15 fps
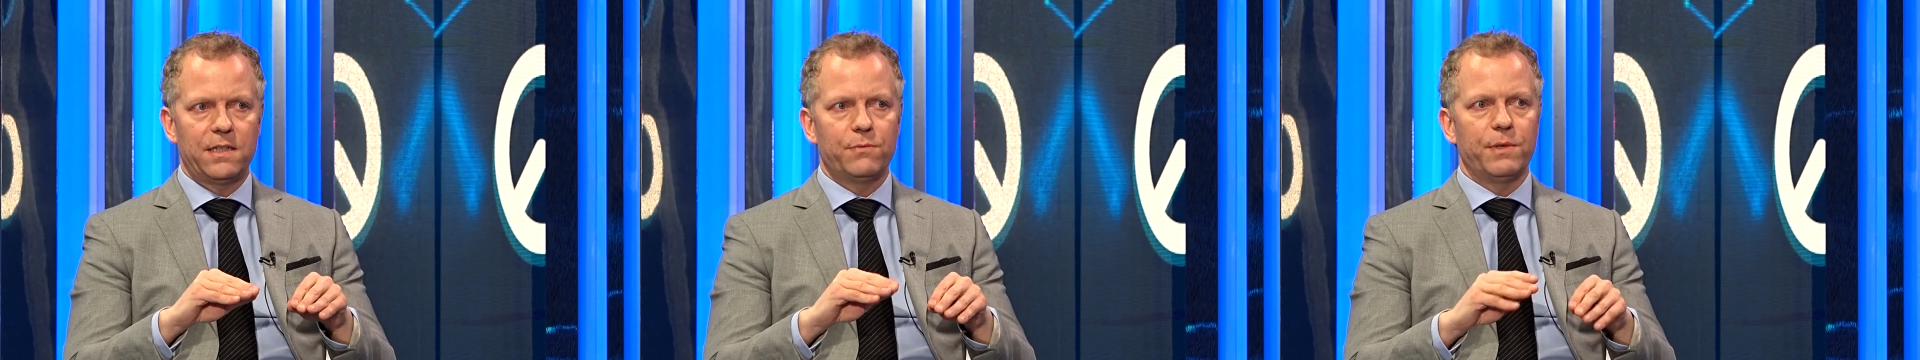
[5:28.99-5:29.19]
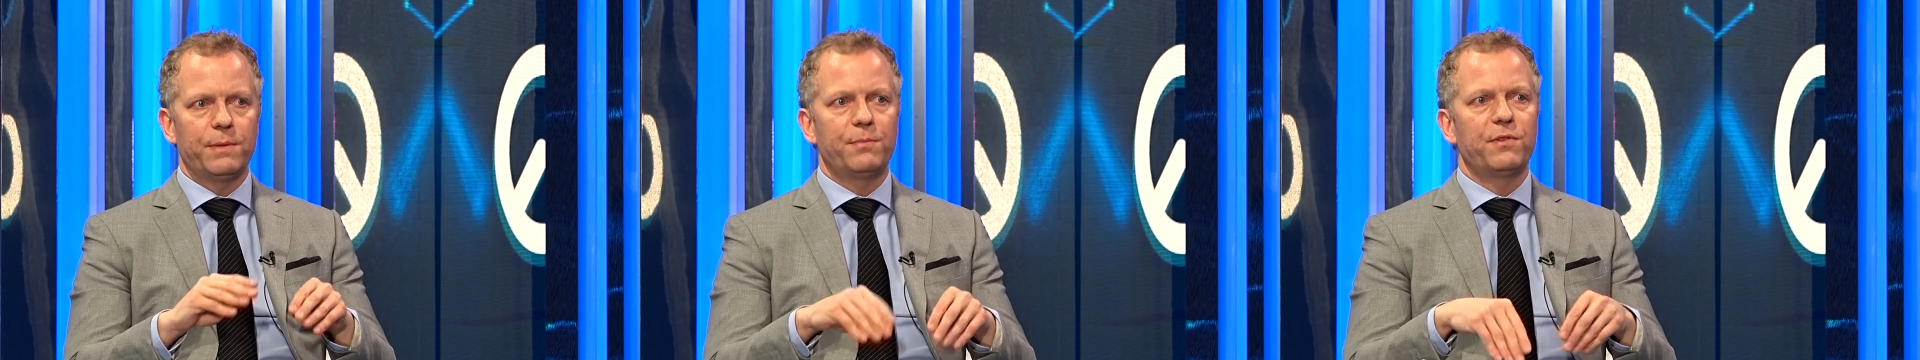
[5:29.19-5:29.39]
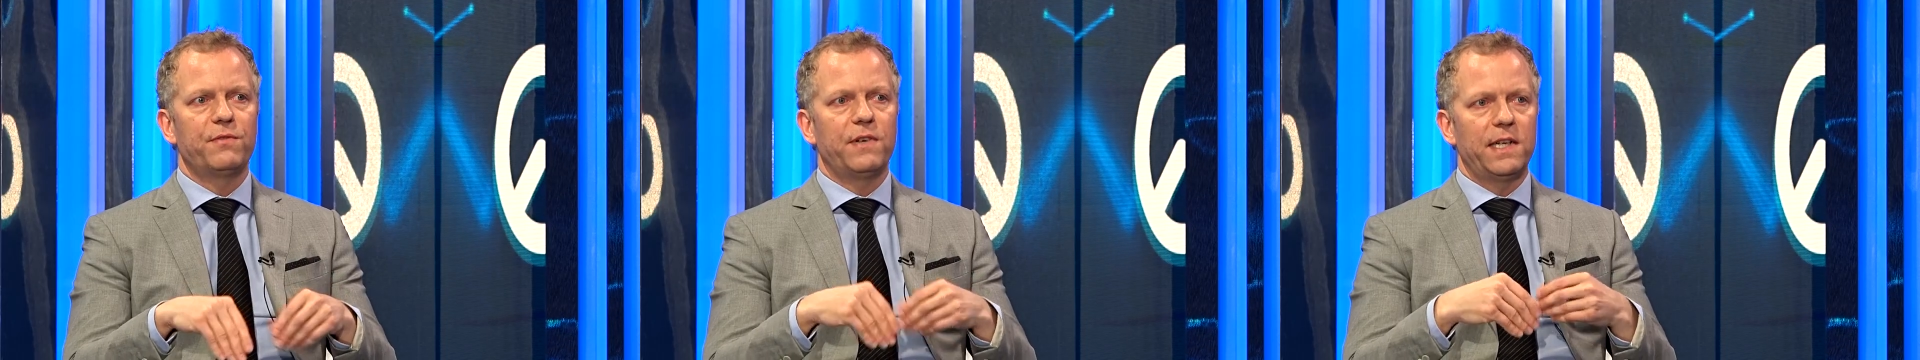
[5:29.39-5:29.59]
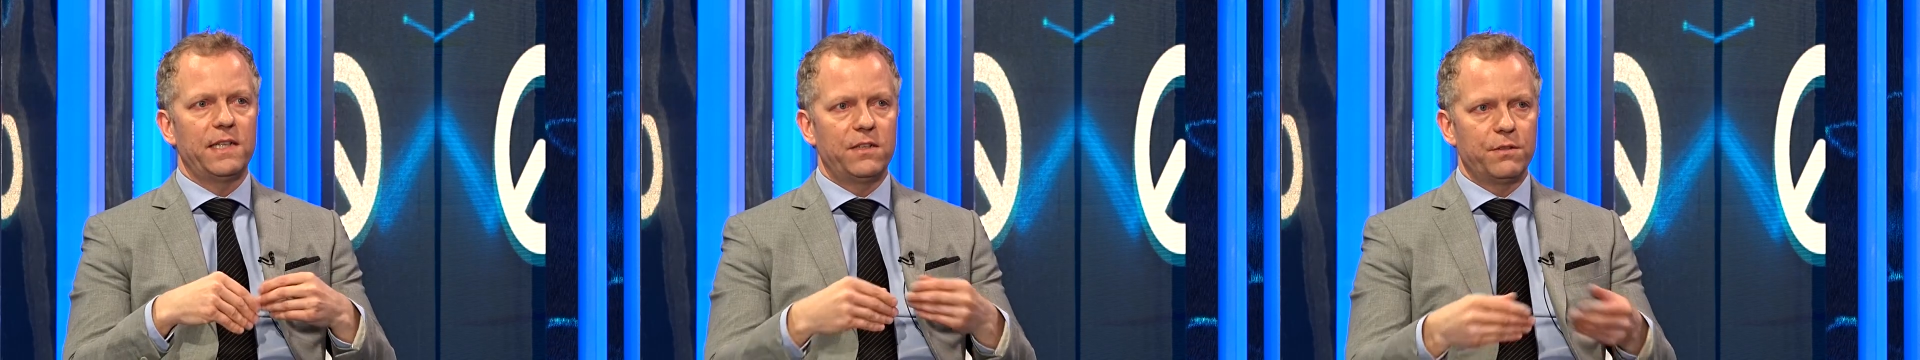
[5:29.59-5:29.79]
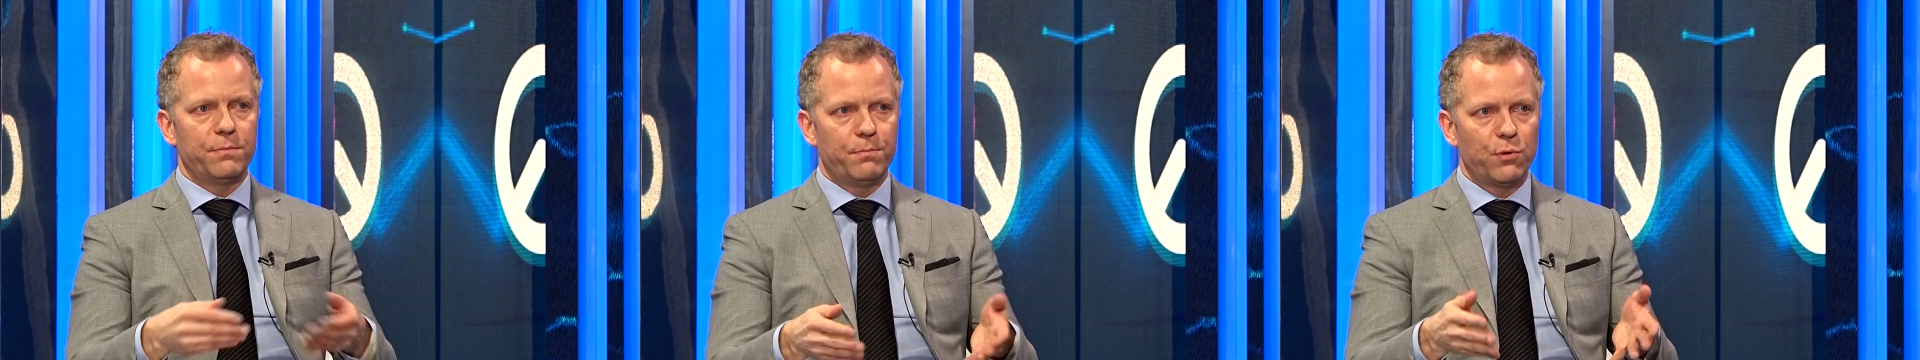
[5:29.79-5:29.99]
Mm-hmm. We
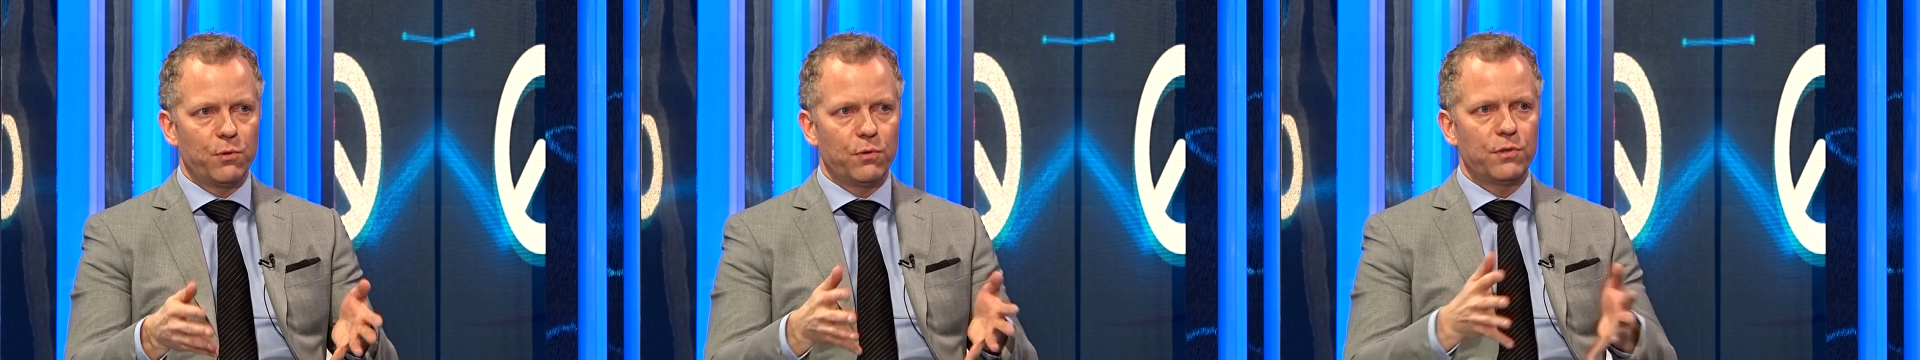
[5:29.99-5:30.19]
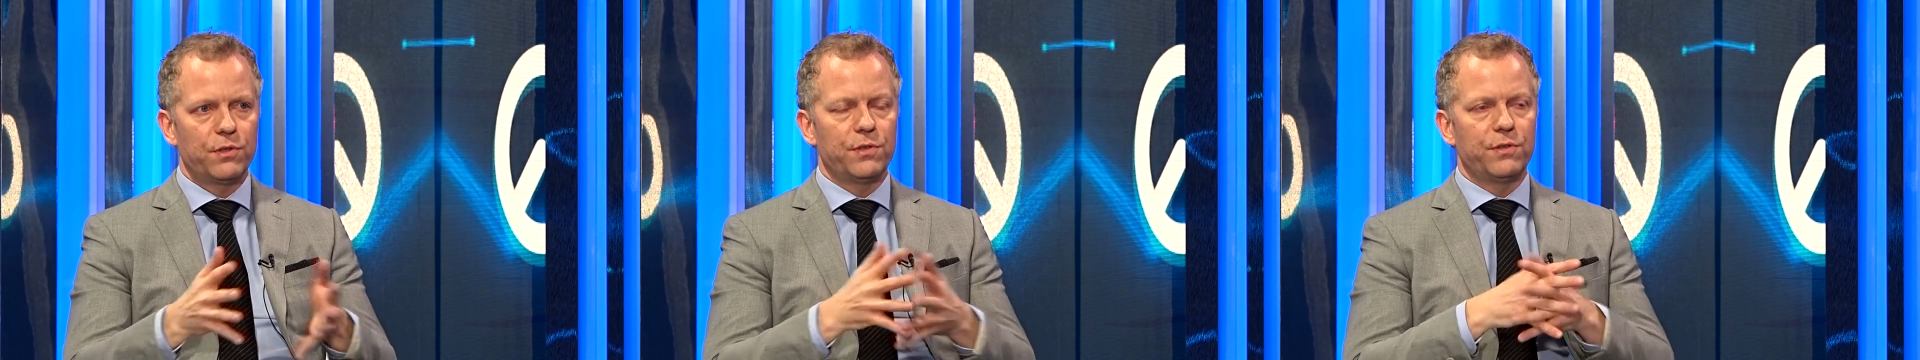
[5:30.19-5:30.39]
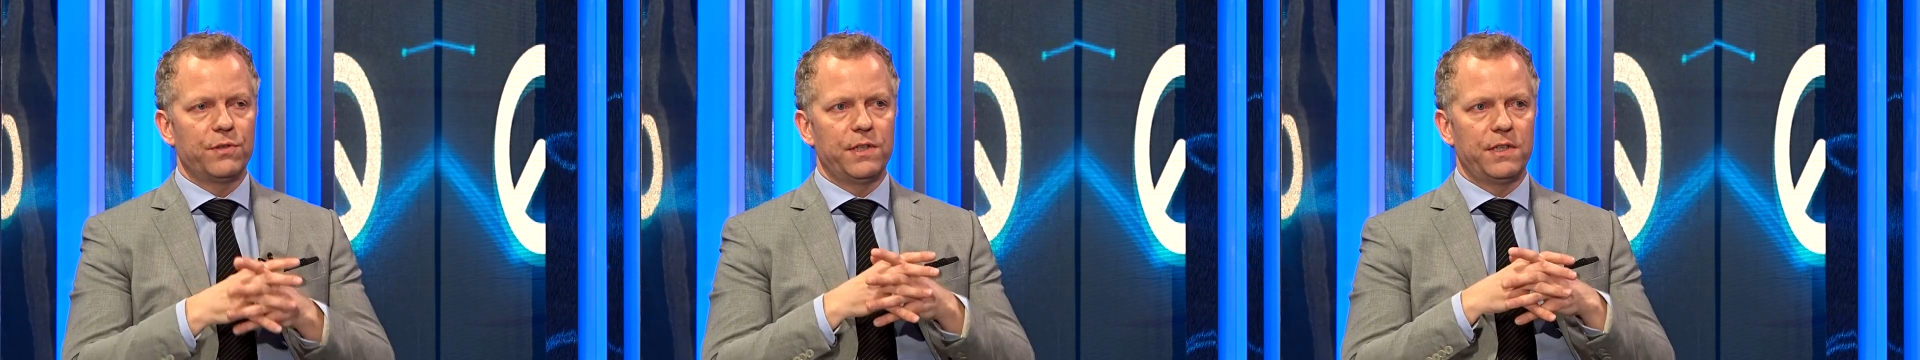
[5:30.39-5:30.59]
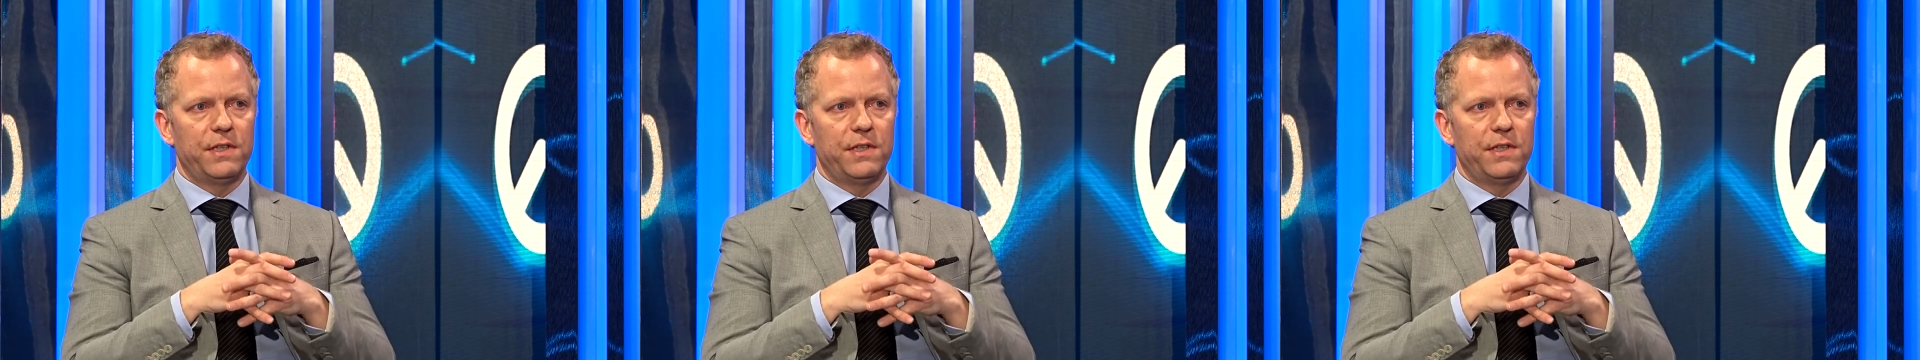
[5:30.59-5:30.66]
provide support to mm-hmm.